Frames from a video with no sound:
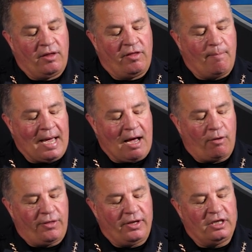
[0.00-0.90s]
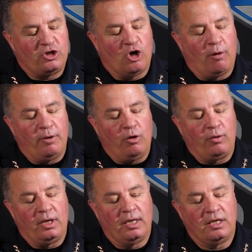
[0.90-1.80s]
the mouth and the
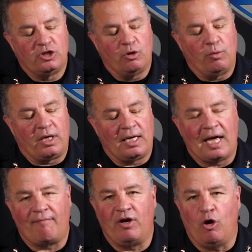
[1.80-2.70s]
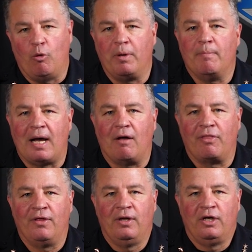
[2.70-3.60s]
jawbone so we can have an open mouth